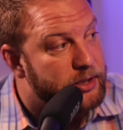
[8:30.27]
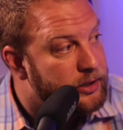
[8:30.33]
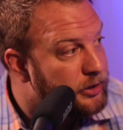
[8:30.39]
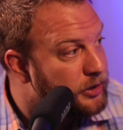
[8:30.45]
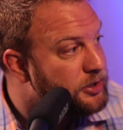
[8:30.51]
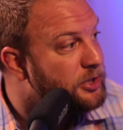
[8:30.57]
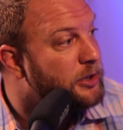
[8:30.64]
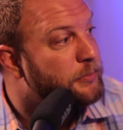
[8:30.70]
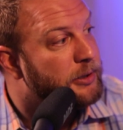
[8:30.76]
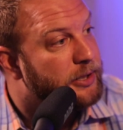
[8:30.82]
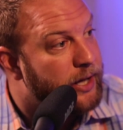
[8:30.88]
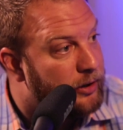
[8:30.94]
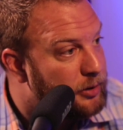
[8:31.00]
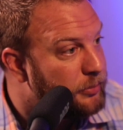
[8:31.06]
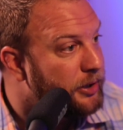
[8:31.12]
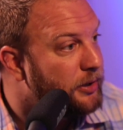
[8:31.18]
leadership,
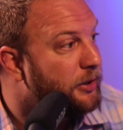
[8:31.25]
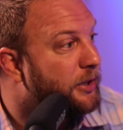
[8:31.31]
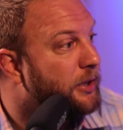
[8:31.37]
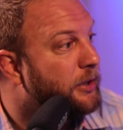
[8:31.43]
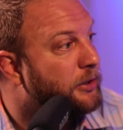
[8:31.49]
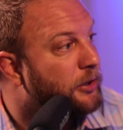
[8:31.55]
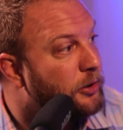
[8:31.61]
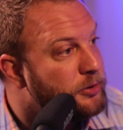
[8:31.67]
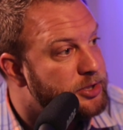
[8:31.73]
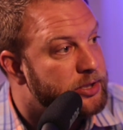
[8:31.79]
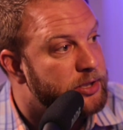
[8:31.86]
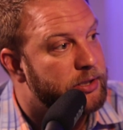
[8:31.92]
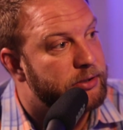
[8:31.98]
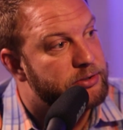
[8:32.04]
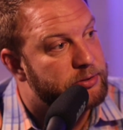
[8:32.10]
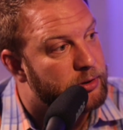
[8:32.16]
accountability,
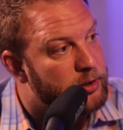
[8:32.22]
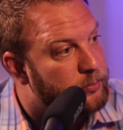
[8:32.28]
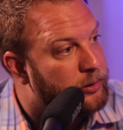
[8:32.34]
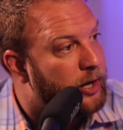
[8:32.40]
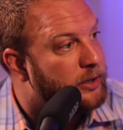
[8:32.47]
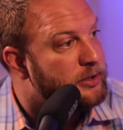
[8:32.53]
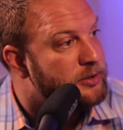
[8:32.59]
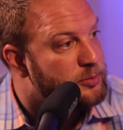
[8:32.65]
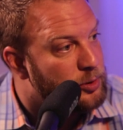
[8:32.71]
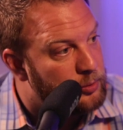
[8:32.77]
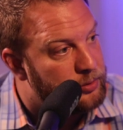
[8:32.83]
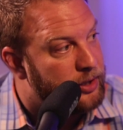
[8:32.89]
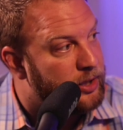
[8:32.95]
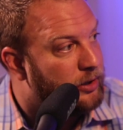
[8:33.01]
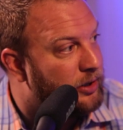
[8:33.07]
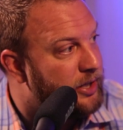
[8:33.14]
coaching, script practice, role
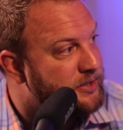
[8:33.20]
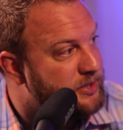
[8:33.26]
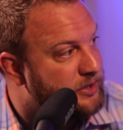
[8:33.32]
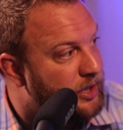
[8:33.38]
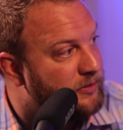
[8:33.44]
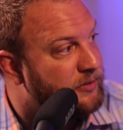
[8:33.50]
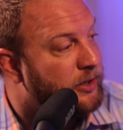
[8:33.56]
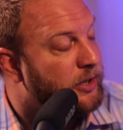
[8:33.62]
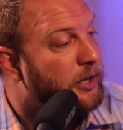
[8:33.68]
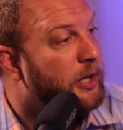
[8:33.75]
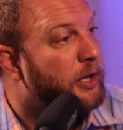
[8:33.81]
play, all that stuff.